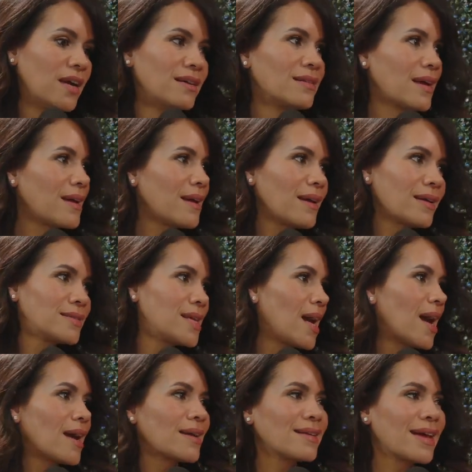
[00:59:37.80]
Yeah, like I, t-
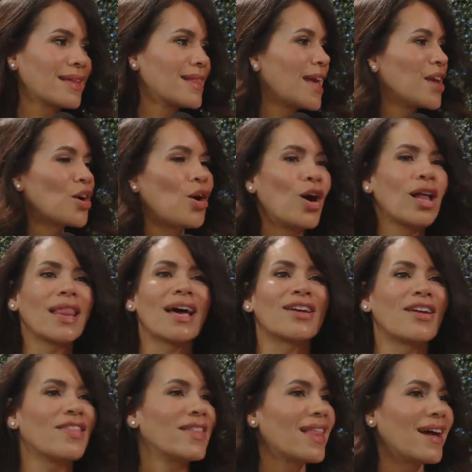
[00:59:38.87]
I, I lay it all
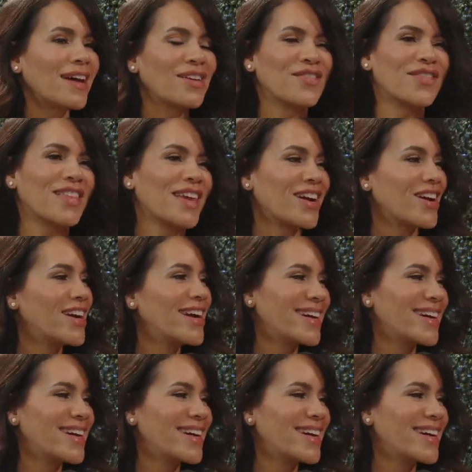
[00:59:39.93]
out on the line over there.